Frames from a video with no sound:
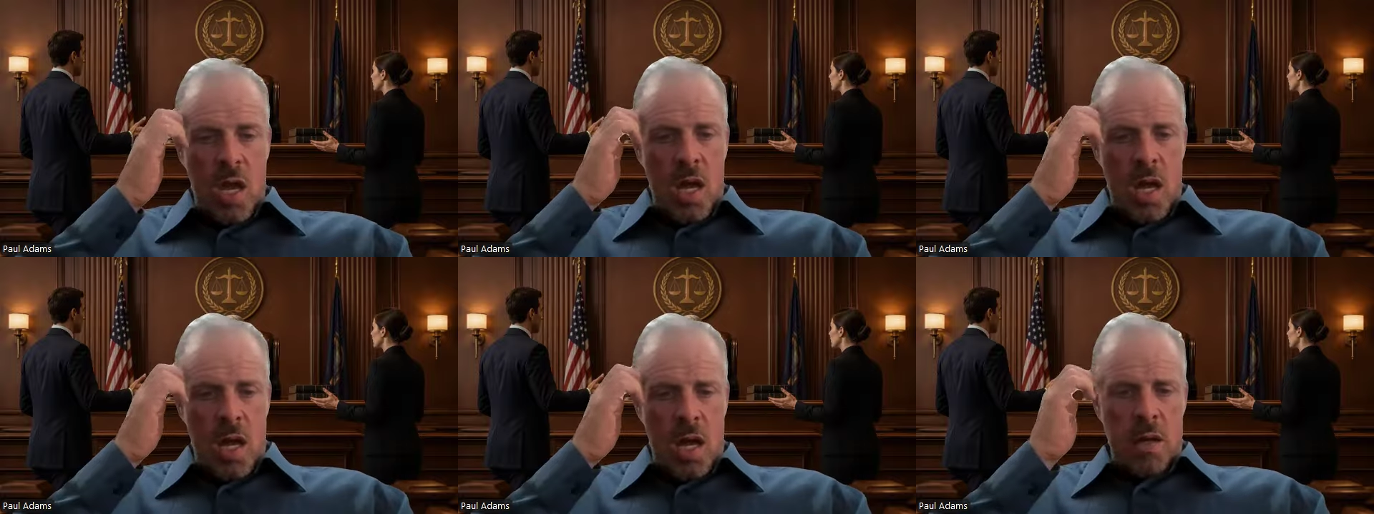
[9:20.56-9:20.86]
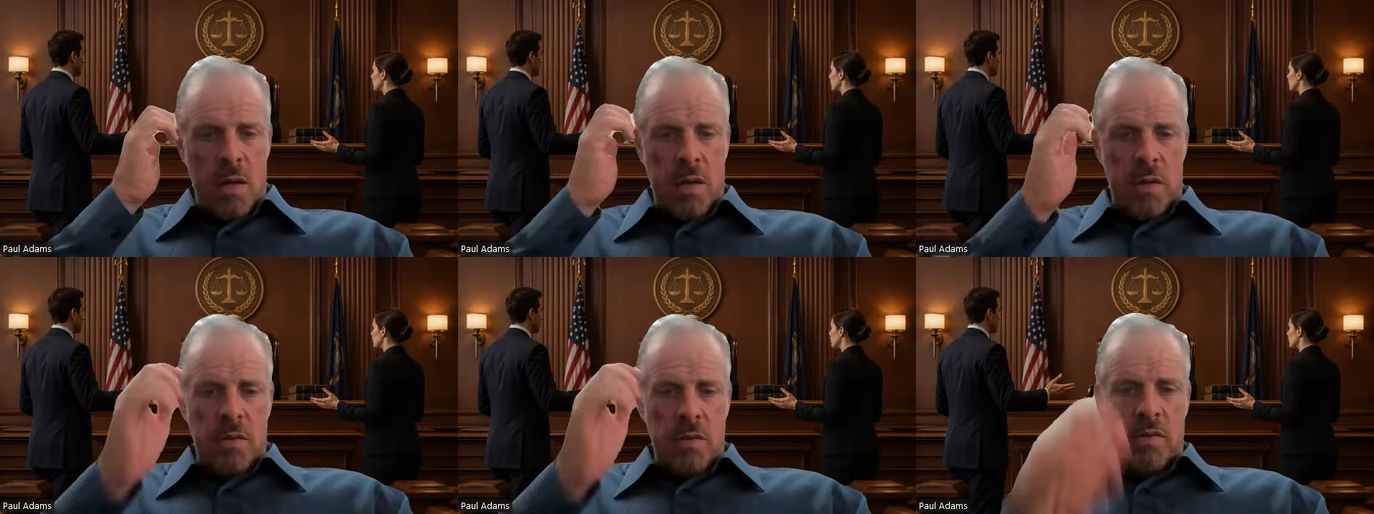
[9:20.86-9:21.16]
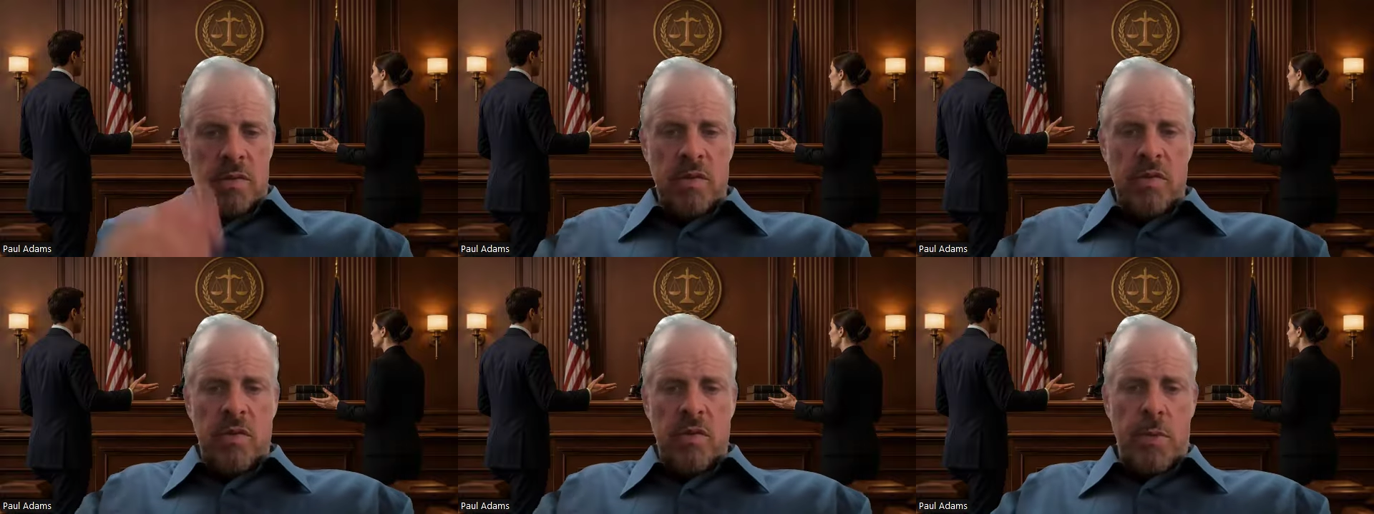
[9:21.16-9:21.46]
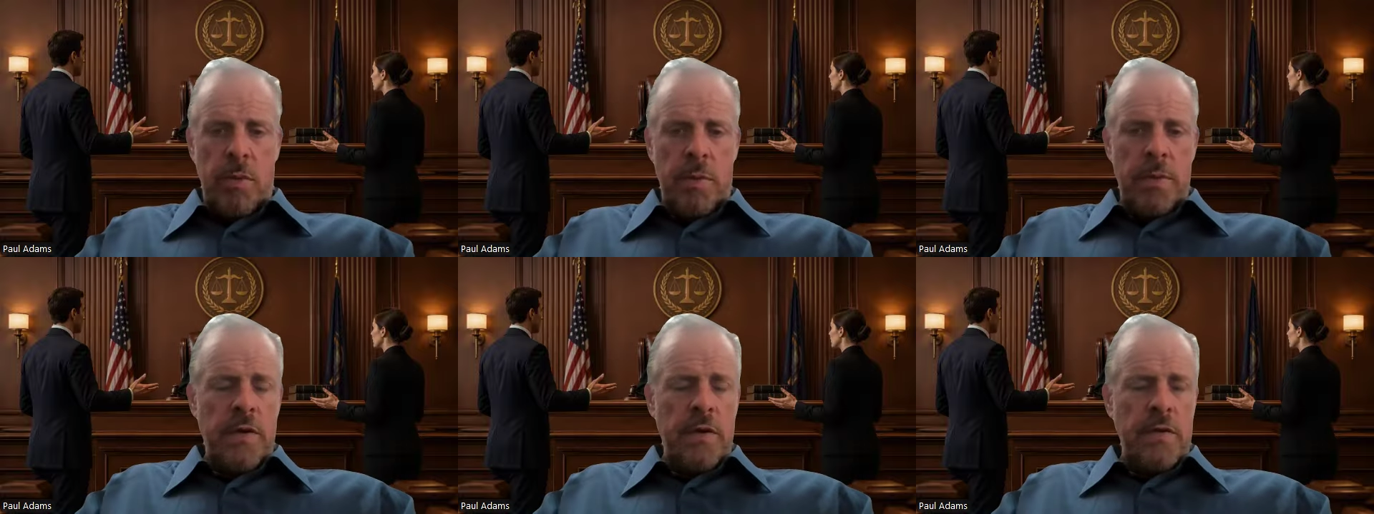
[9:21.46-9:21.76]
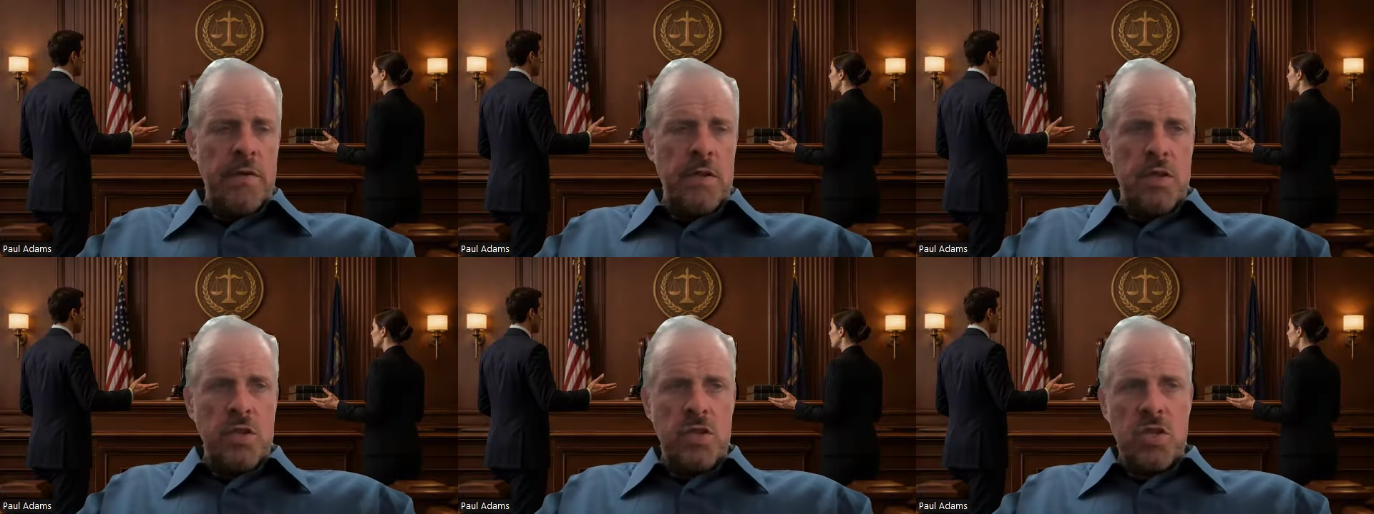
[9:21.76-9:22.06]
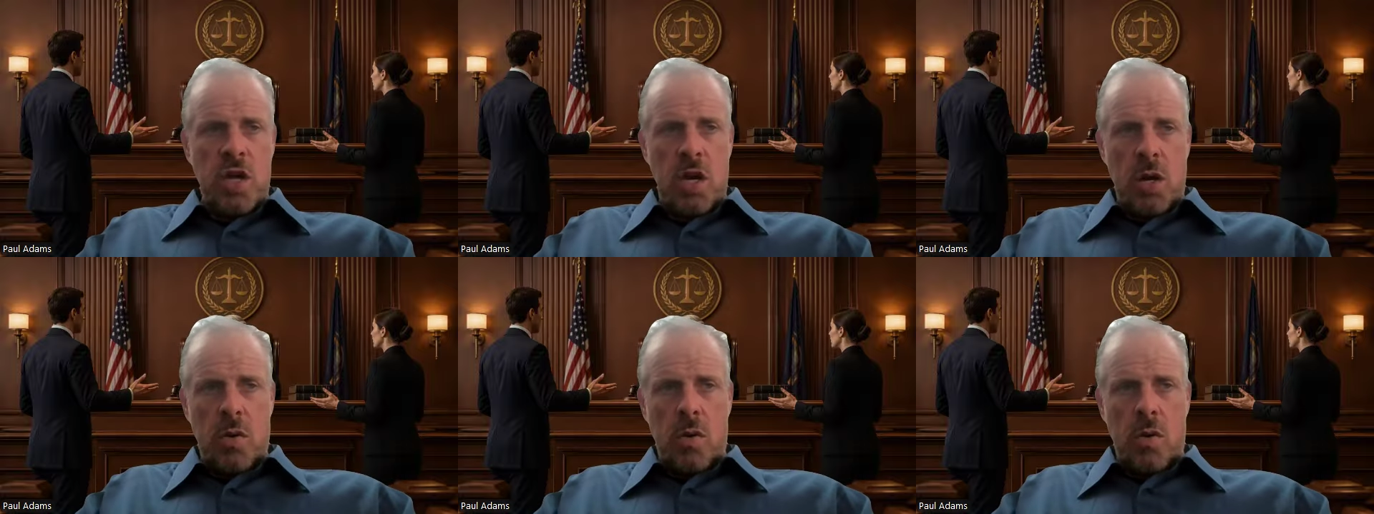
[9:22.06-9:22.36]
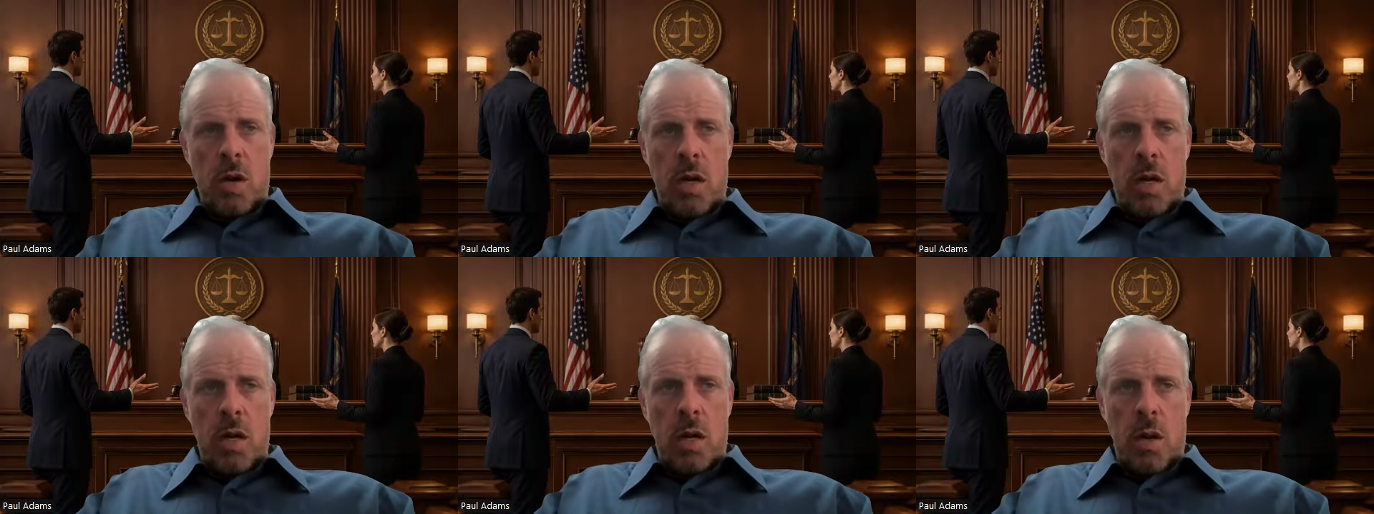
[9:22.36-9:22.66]
Since you prepared for this check
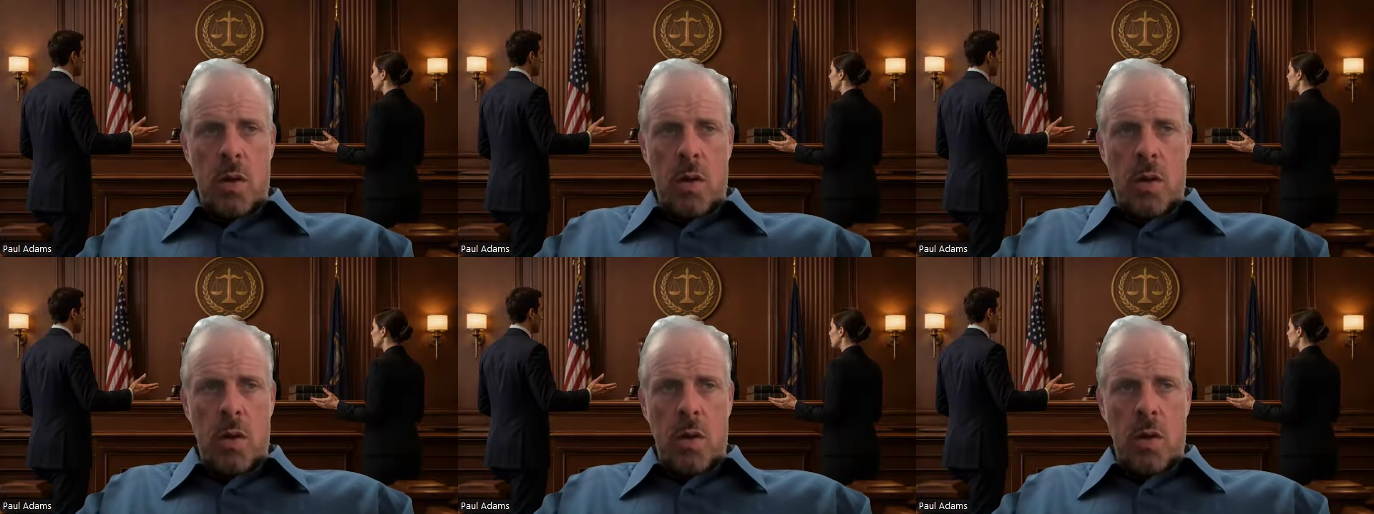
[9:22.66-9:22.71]
ride,